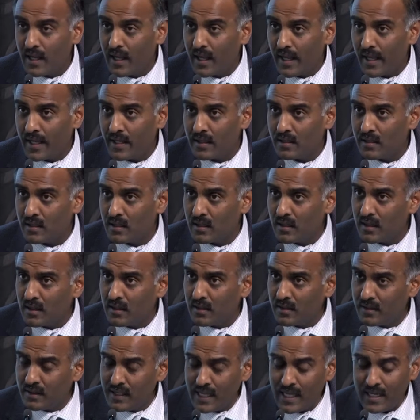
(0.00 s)
And
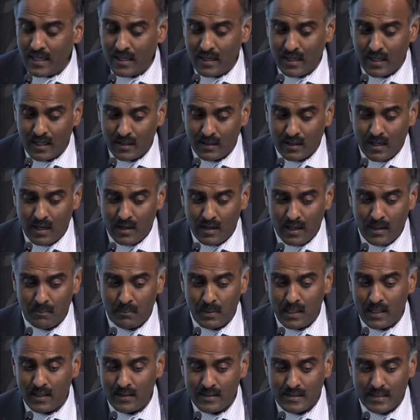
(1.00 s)
then it
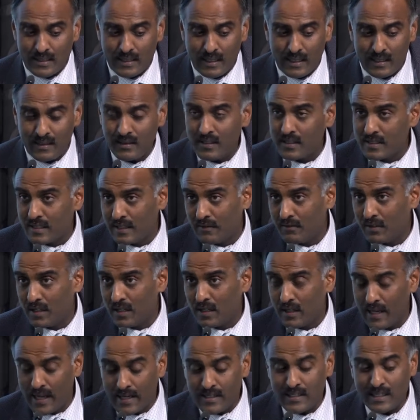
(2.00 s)
appears in the
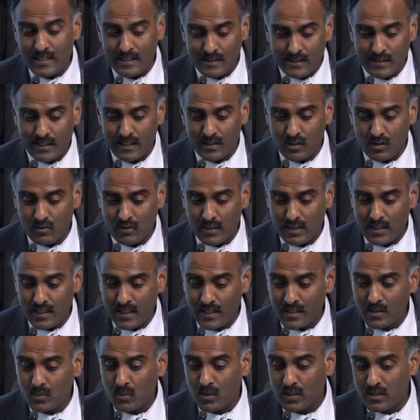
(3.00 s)
18th century
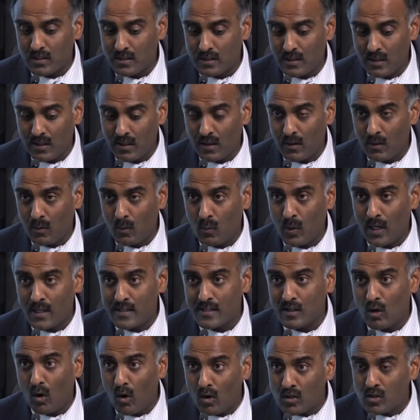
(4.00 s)
text, which
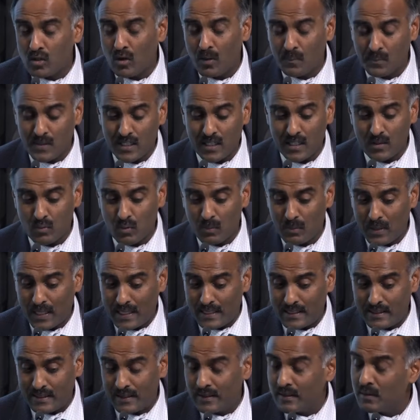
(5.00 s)
once autopsies were
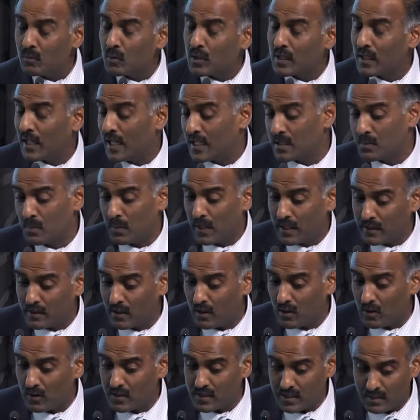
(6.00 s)
being done with large blood
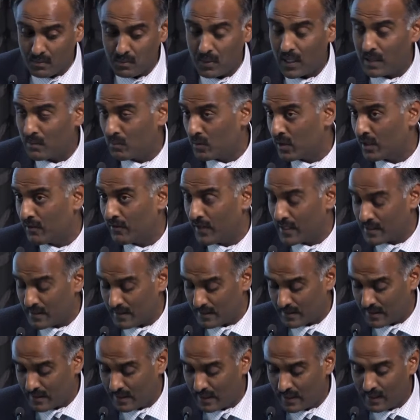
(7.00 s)
clots in pulmonary
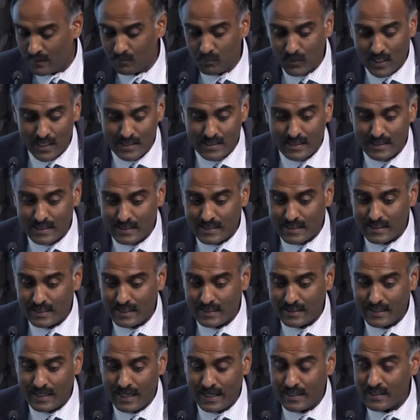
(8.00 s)
vessels as a
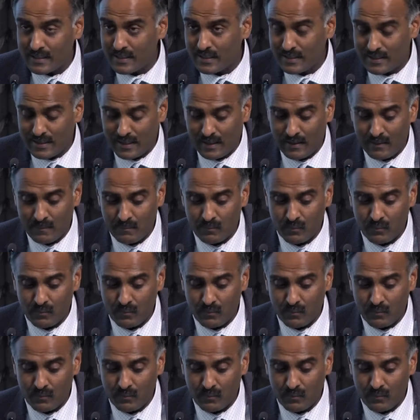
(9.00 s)
distinct entity.